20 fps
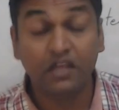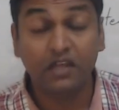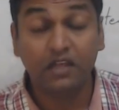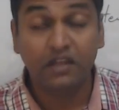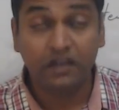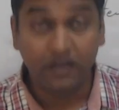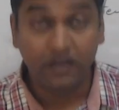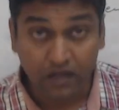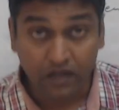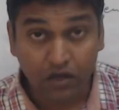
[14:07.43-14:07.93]

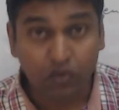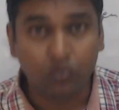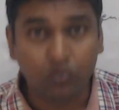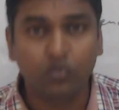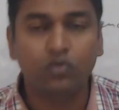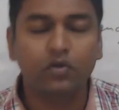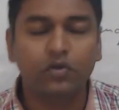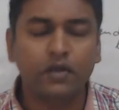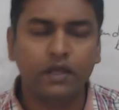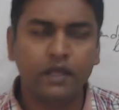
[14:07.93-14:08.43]
Now
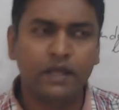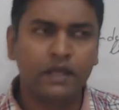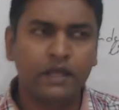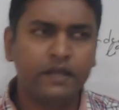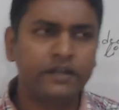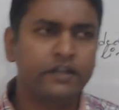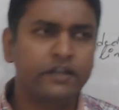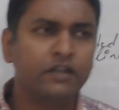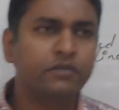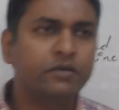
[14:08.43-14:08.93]
a
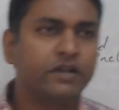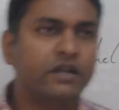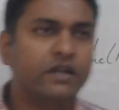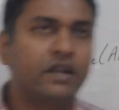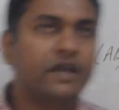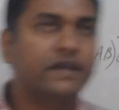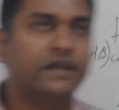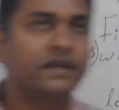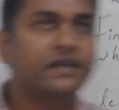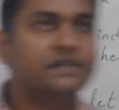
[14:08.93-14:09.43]
little bit like
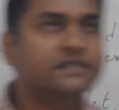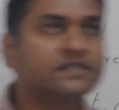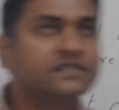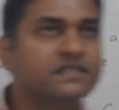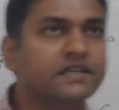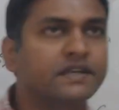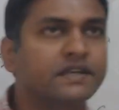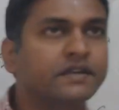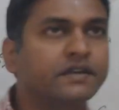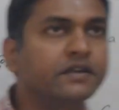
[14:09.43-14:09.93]
I
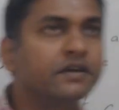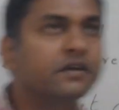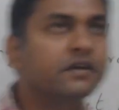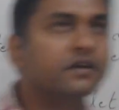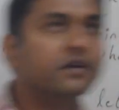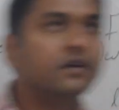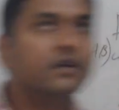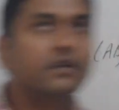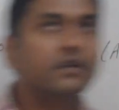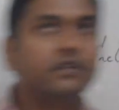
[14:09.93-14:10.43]
said,
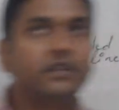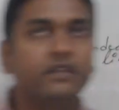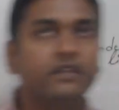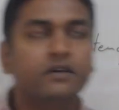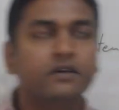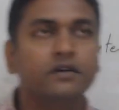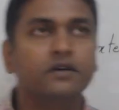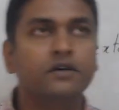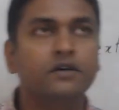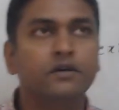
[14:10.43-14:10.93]

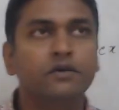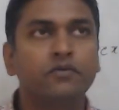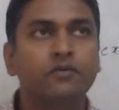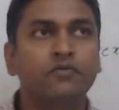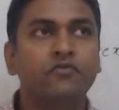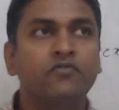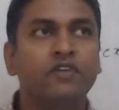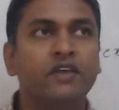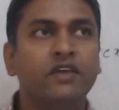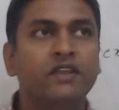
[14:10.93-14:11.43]
the
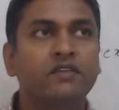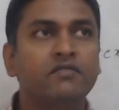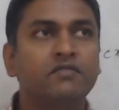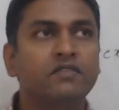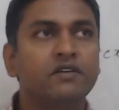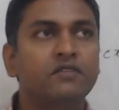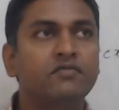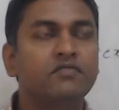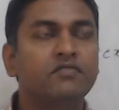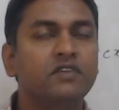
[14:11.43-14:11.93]
wherever
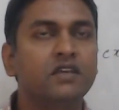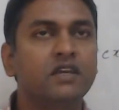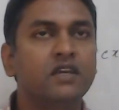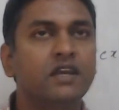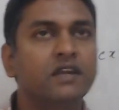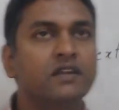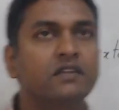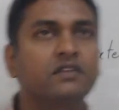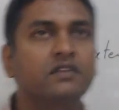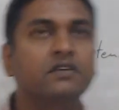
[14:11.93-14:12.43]
we
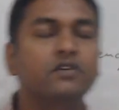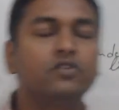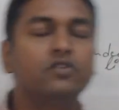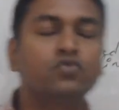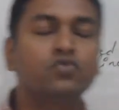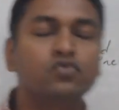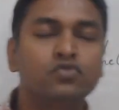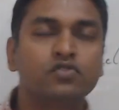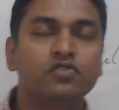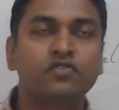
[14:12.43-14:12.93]
get the
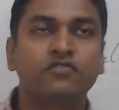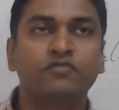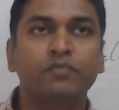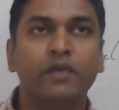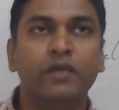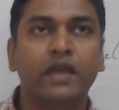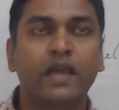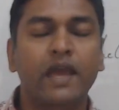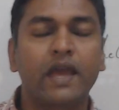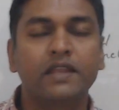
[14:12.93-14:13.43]
use of
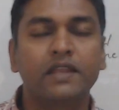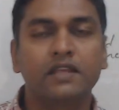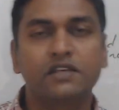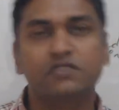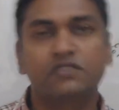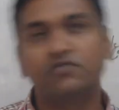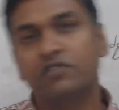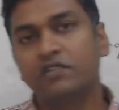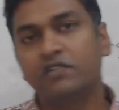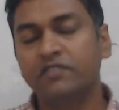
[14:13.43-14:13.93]
mechanics
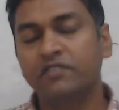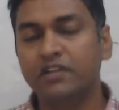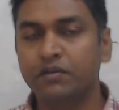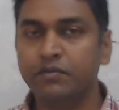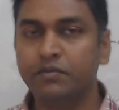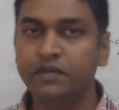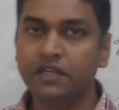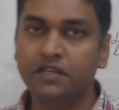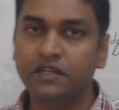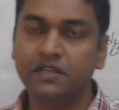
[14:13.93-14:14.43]
we will be
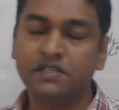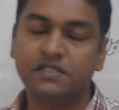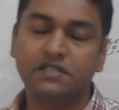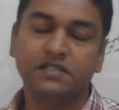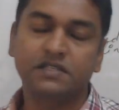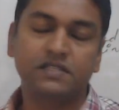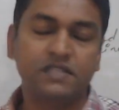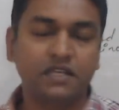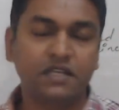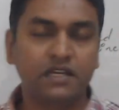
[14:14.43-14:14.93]

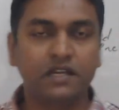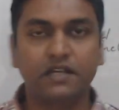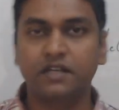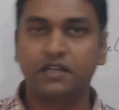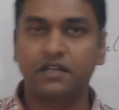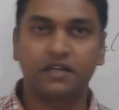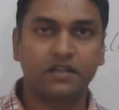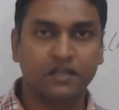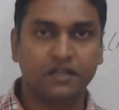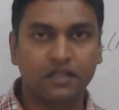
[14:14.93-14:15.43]
discussing it
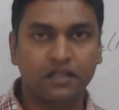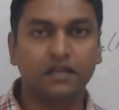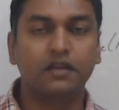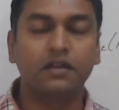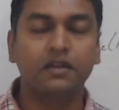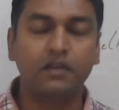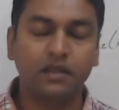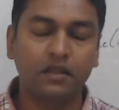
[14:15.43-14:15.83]
in